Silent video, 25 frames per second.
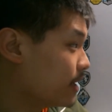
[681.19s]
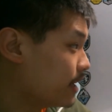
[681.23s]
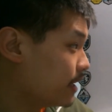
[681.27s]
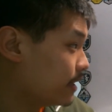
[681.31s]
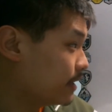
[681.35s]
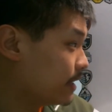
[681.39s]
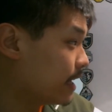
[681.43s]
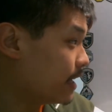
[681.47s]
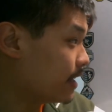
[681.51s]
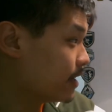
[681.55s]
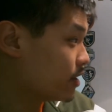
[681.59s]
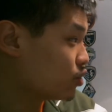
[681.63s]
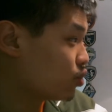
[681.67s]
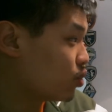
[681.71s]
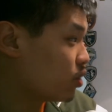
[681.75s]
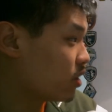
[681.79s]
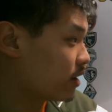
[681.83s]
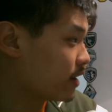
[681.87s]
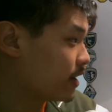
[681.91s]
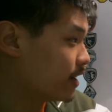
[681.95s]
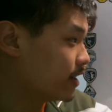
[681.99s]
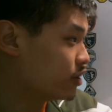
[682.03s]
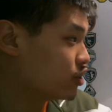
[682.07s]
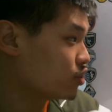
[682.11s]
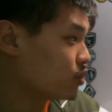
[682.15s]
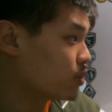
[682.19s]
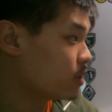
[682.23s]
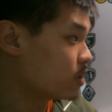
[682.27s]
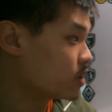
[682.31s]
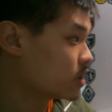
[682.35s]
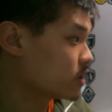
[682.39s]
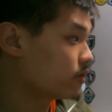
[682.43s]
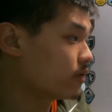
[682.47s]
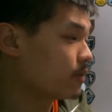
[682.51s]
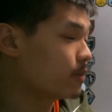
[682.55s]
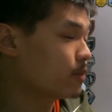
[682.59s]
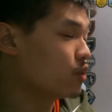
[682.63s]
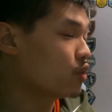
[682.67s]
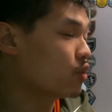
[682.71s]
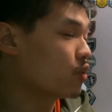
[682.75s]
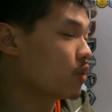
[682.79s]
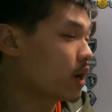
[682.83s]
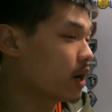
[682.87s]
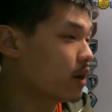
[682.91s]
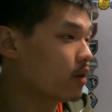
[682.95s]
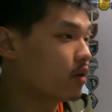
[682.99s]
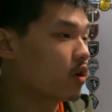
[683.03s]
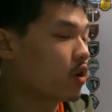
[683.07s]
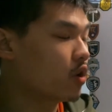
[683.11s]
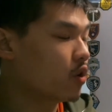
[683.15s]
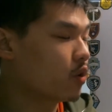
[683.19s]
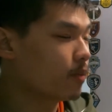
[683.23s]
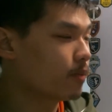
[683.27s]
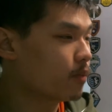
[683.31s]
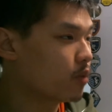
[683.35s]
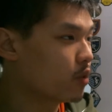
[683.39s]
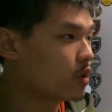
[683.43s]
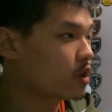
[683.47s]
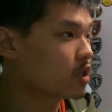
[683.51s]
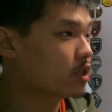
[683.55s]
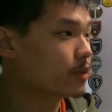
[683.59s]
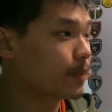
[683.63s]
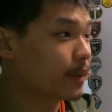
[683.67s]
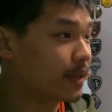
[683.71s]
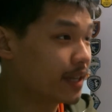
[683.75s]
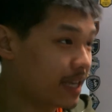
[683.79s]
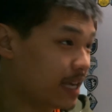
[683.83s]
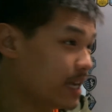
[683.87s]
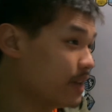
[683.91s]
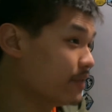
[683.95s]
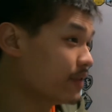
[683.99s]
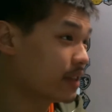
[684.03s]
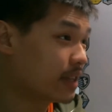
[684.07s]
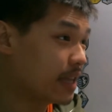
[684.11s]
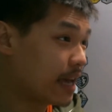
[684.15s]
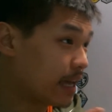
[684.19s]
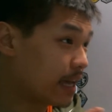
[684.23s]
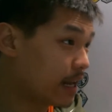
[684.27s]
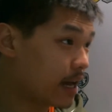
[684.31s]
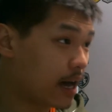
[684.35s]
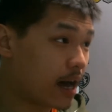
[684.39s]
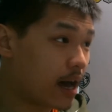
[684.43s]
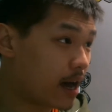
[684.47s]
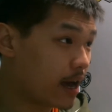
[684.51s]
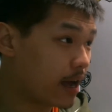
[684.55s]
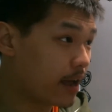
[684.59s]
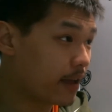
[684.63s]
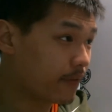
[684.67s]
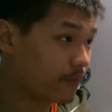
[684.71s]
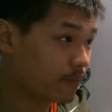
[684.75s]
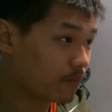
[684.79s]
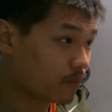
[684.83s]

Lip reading: that is Joaquin Torres from Newell Old Boys. But even then, I